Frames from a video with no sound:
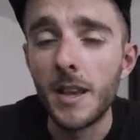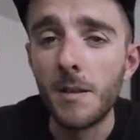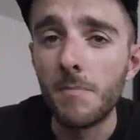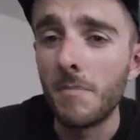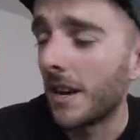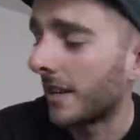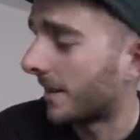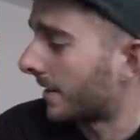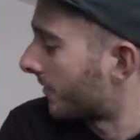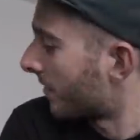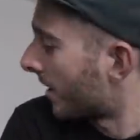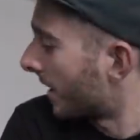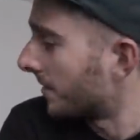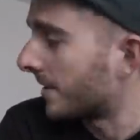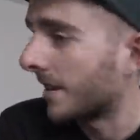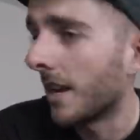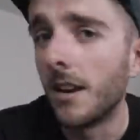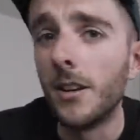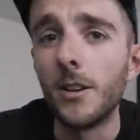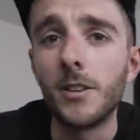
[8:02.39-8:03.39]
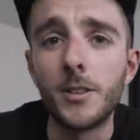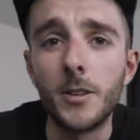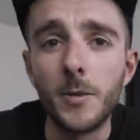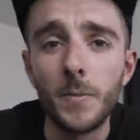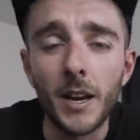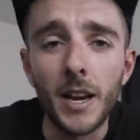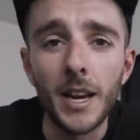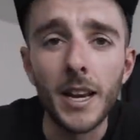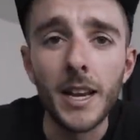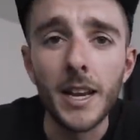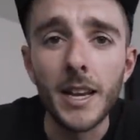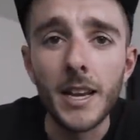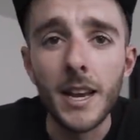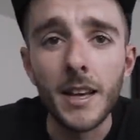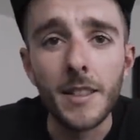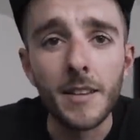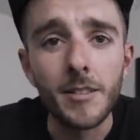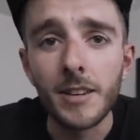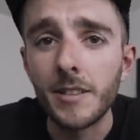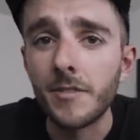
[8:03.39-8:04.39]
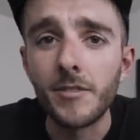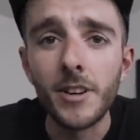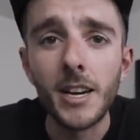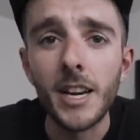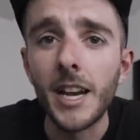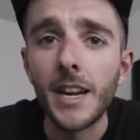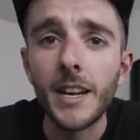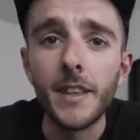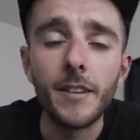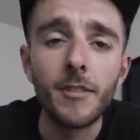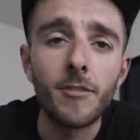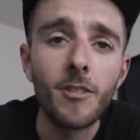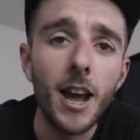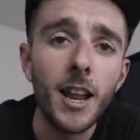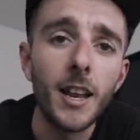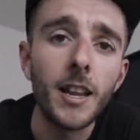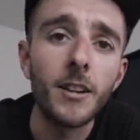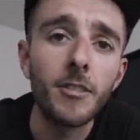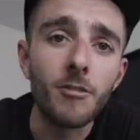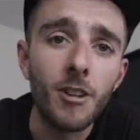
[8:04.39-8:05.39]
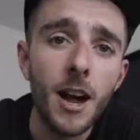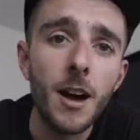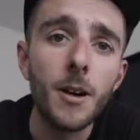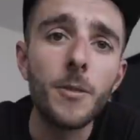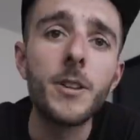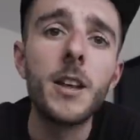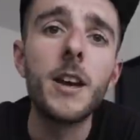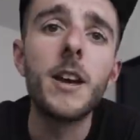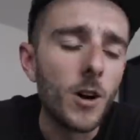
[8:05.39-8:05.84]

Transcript: It makes the frame set look super clean, and there isn't really anything rattling around.